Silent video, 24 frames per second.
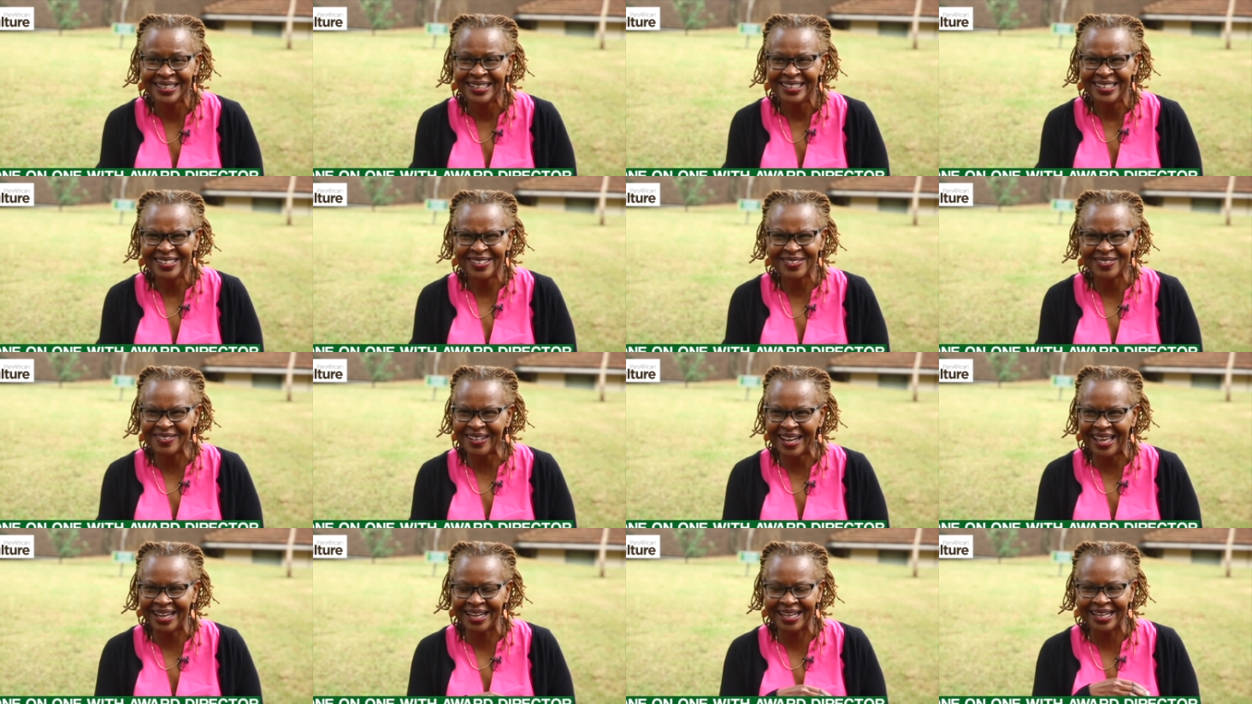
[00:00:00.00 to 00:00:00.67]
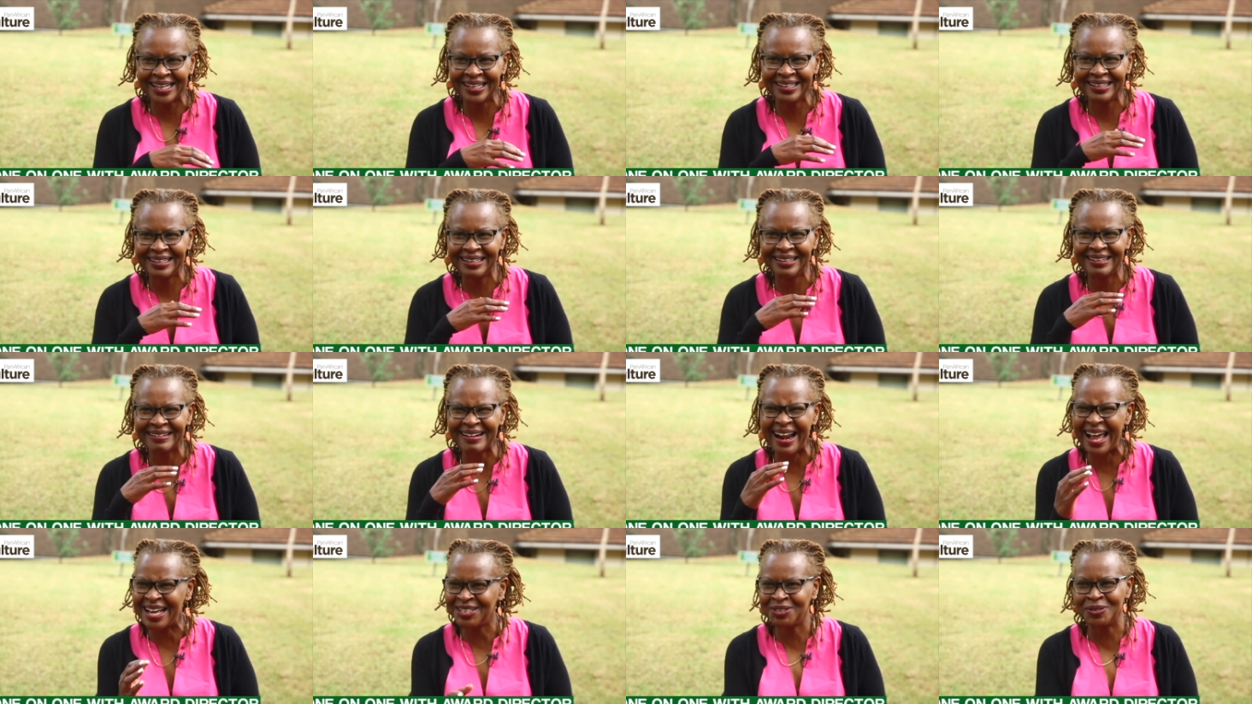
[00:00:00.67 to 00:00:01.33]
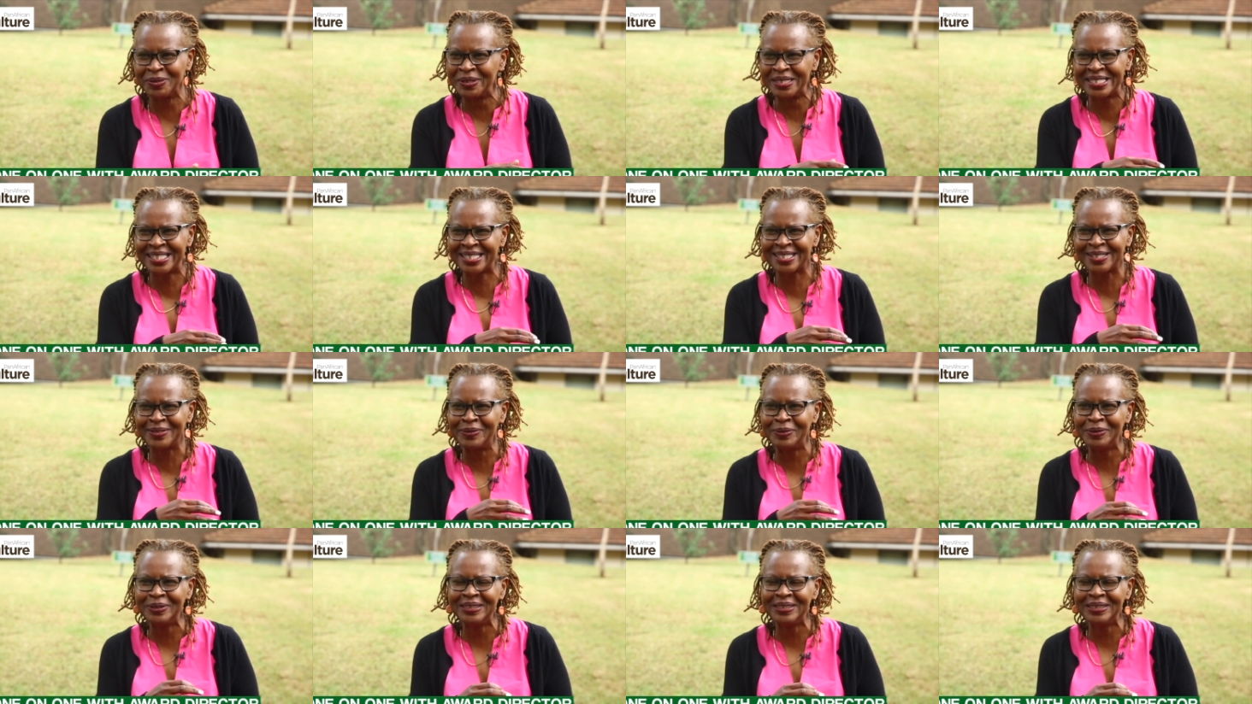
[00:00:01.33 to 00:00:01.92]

to like graduate school.